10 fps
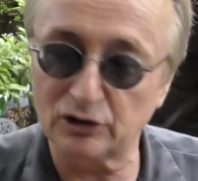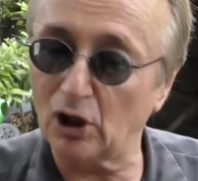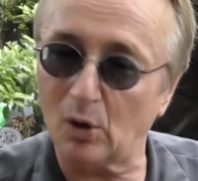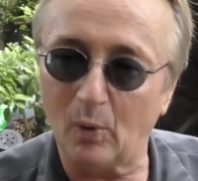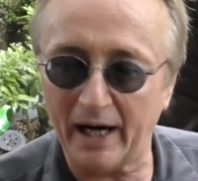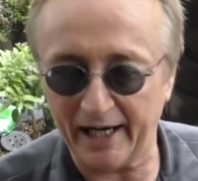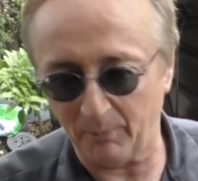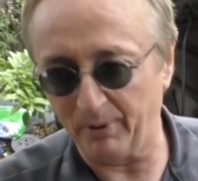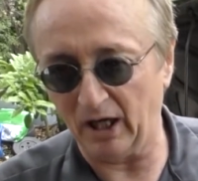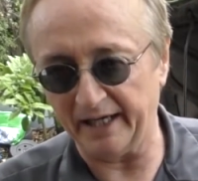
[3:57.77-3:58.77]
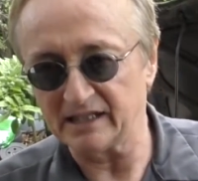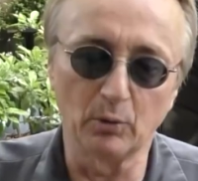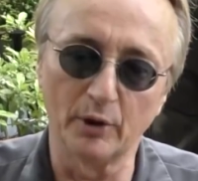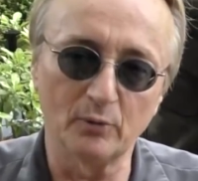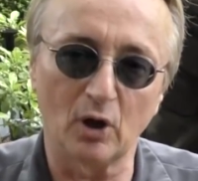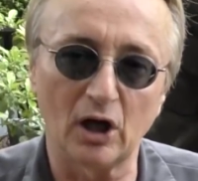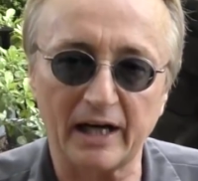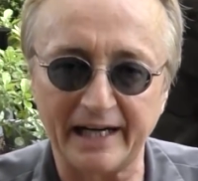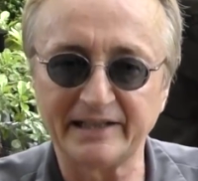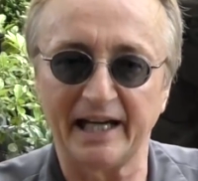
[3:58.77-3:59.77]
It took a while, but they wouldn't
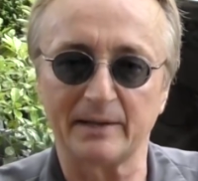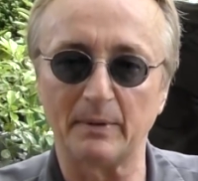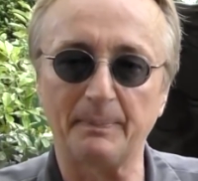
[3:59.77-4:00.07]
work. I take them